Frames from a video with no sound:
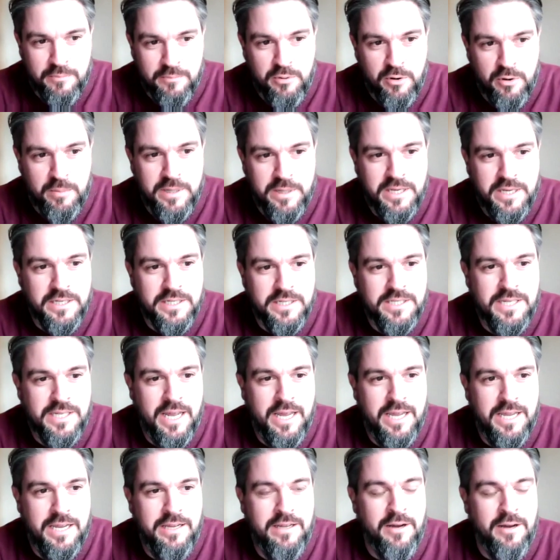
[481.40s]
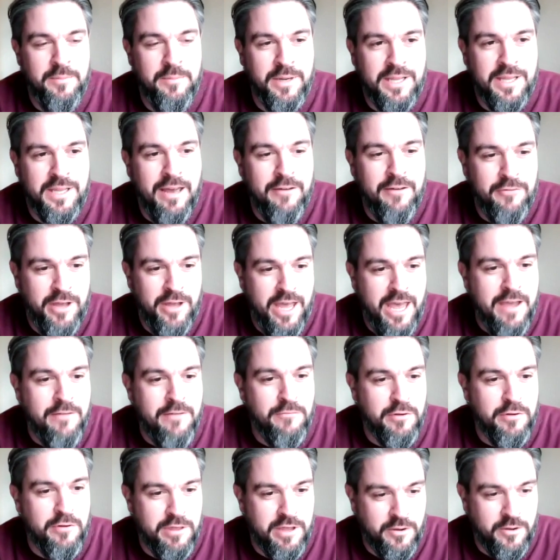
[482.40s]
probably going to say, I'm going to caveat
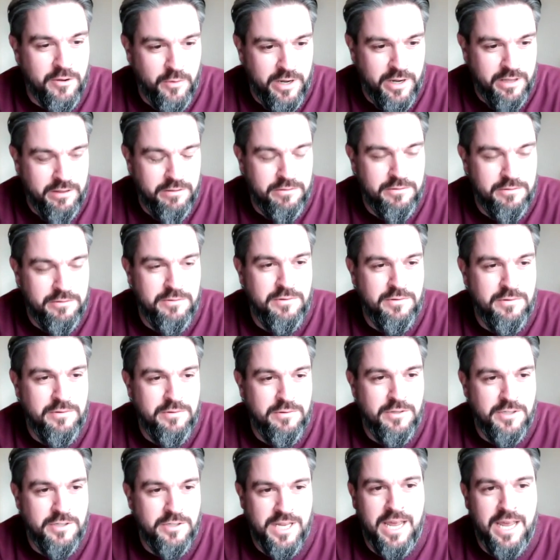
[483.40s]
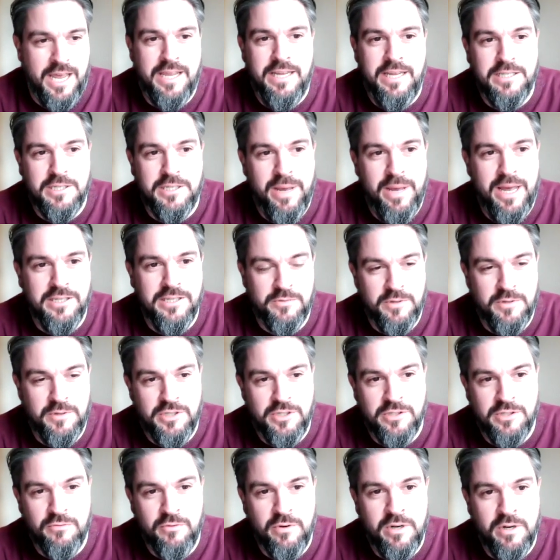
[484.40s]
everything with saying it
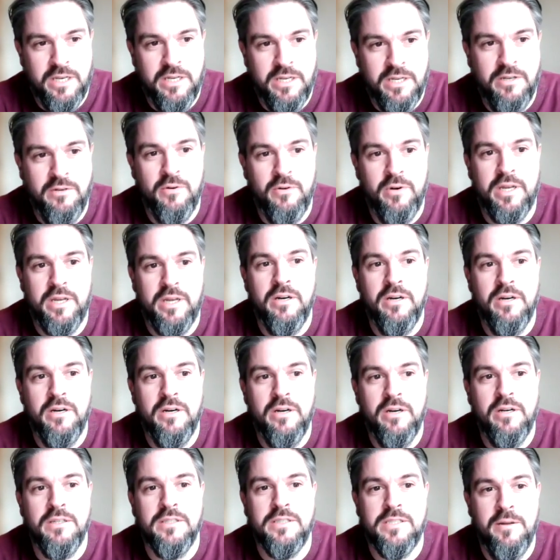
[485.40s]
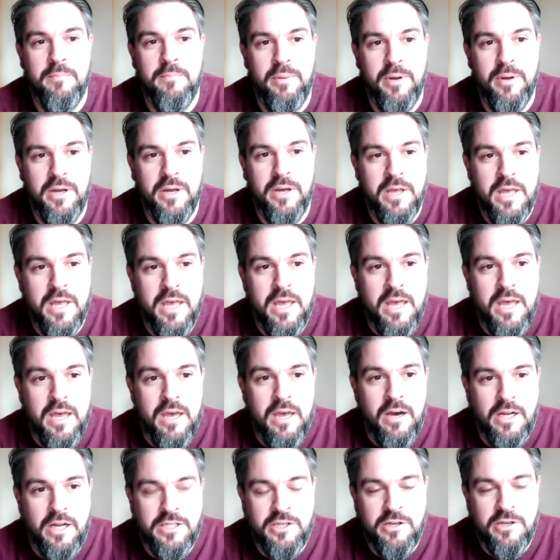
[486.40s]
depends, which is a really annoying answer, but
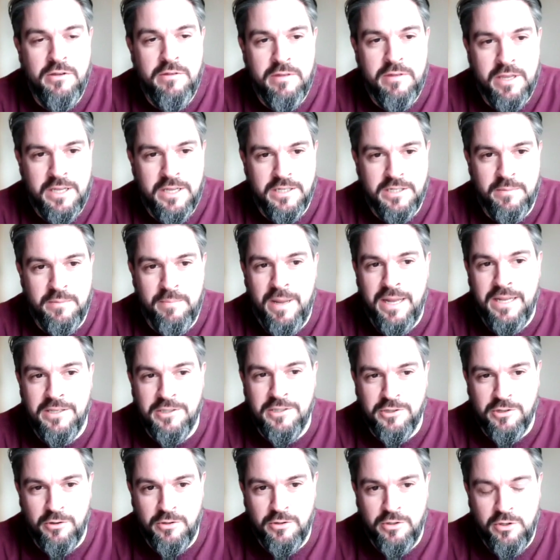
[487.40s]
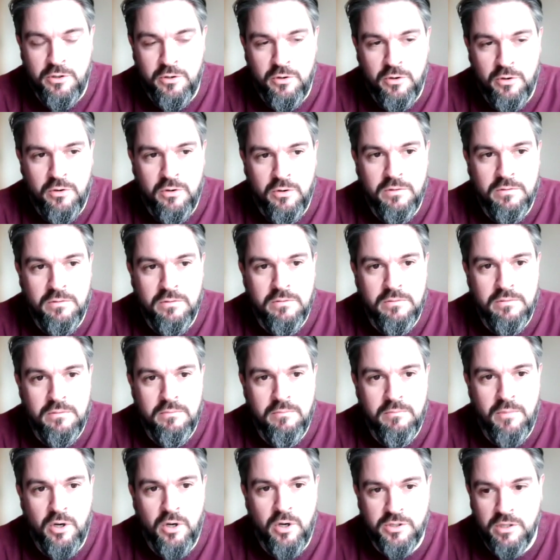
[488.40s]
I do think it depends on your
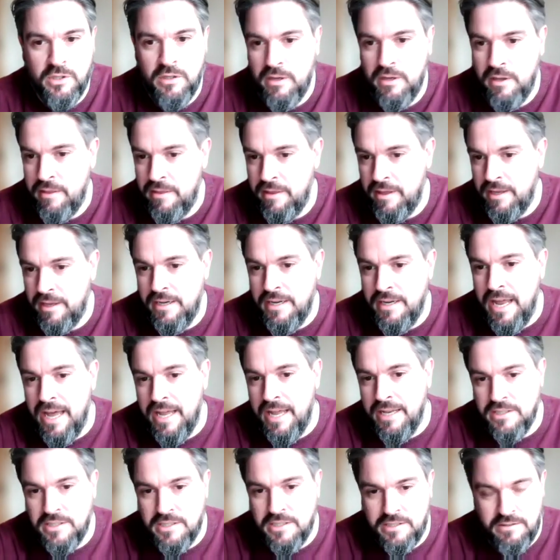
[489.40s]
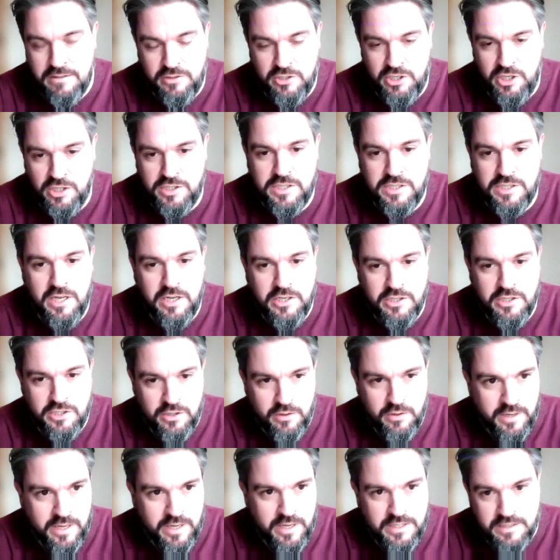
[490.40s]
model. And I think Anand just
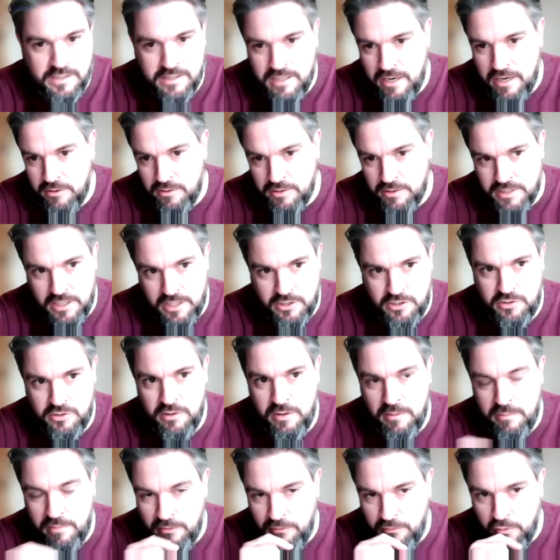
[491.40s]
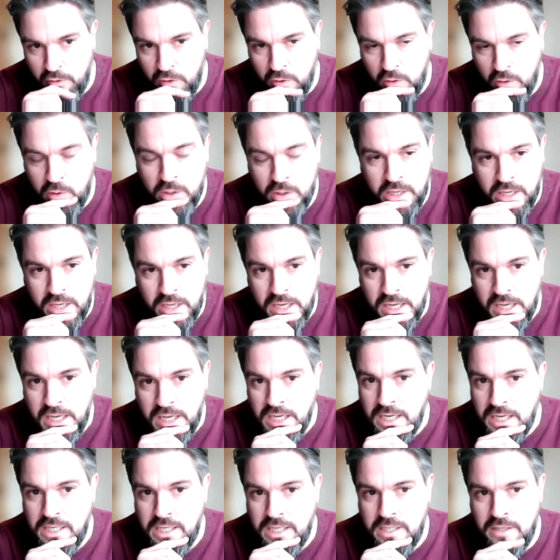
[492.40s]
touched on it, Sarah touched on it before.
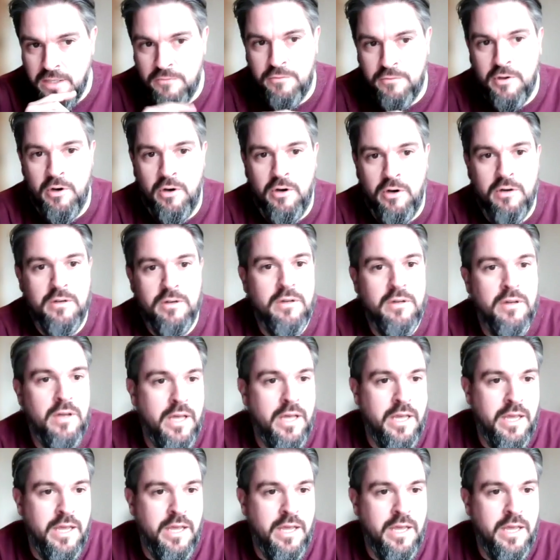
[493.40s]
You've got